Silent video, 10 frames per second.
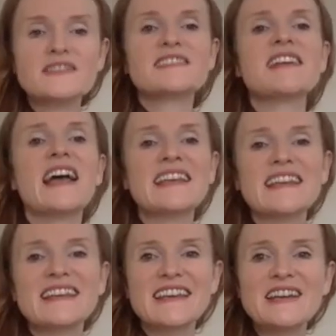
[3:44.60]

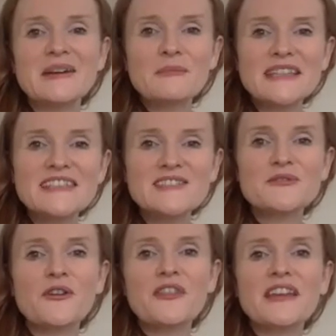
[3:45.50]
saying, please do
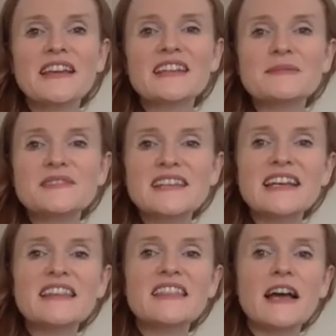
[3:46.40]
not think that I'm
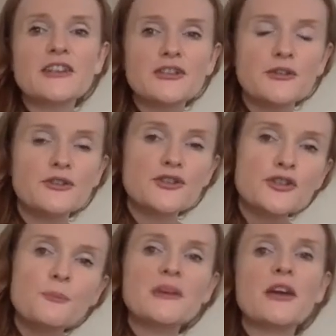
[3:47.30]
saying that, you know, you
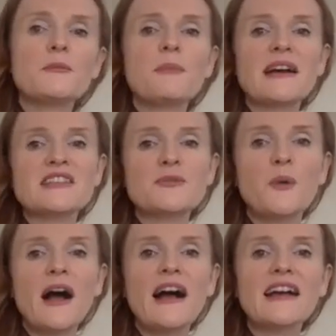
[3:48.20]
should be going back to
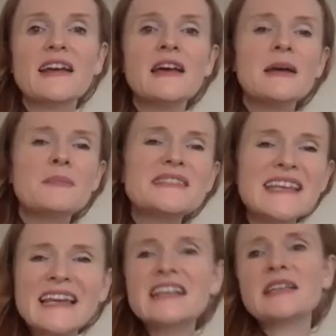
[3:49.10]
work,
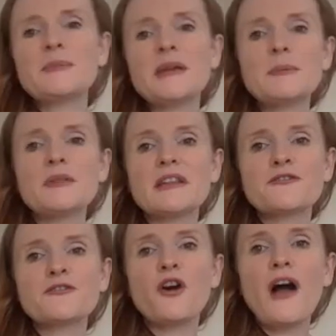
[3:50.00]
particularly people that
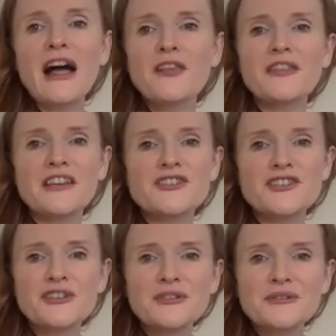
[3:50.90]
have got health
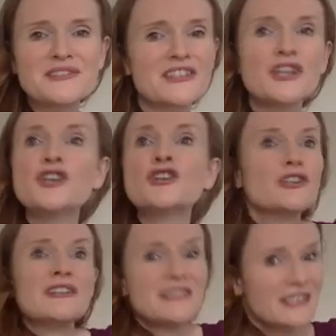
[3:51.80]
issues.
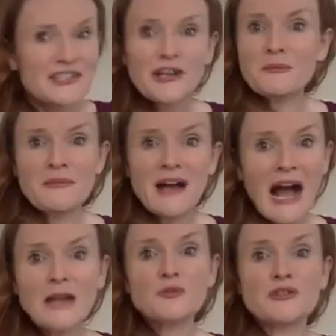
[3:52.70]
You know,
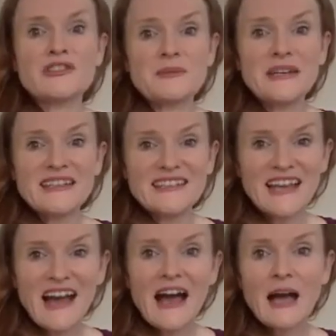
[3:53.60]
I wouldn't do it.
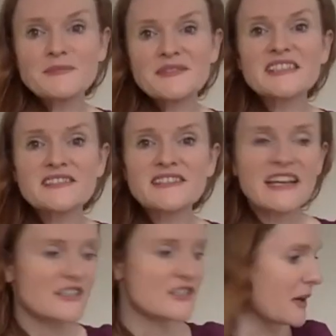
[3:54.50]
Yeah, I'm still
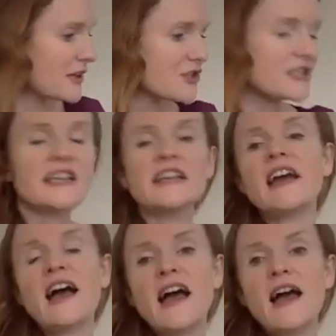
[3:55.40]
scared to actually
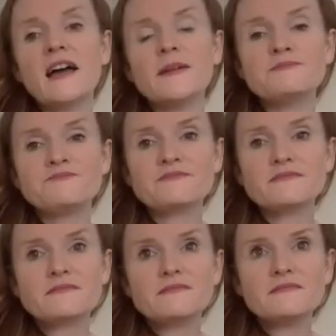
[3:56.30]
uh,
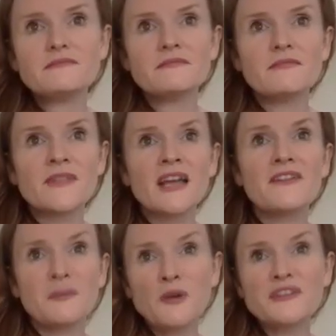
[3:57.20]

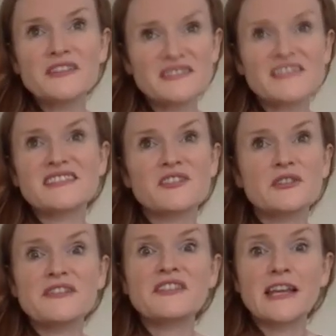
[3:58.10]
I'm honest, I still don't
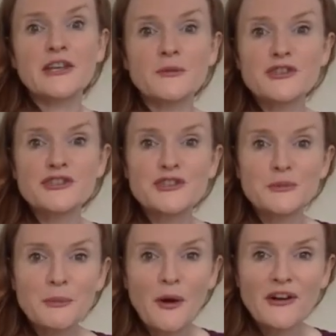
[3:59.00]
even like going to the
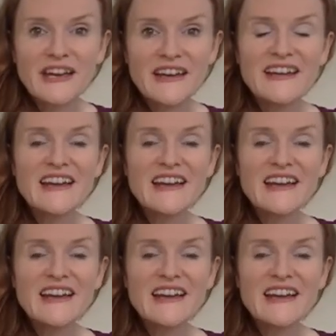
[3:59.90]
supermarket.